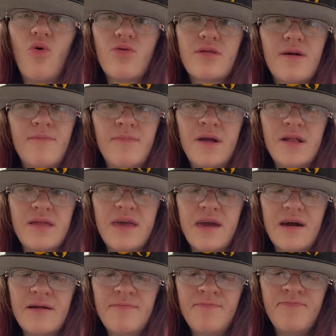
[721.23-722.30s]

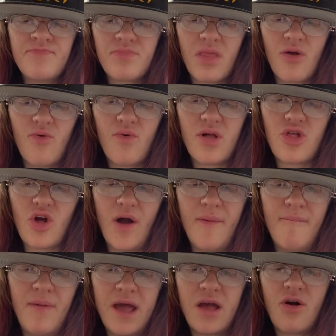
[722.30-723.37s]
Dominion, which I
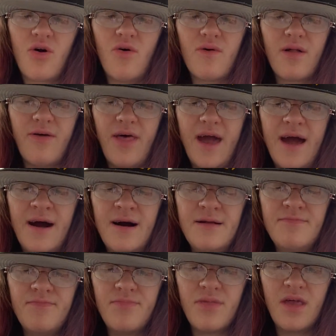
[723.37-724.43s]
might go to
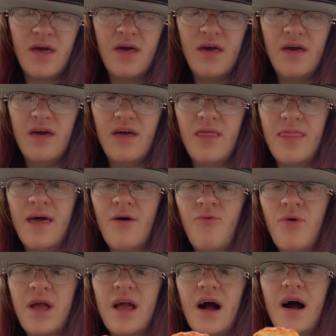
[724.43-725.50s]
that. And then
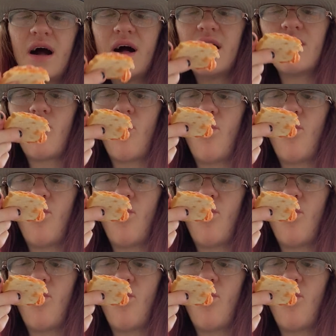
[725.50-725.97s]
we got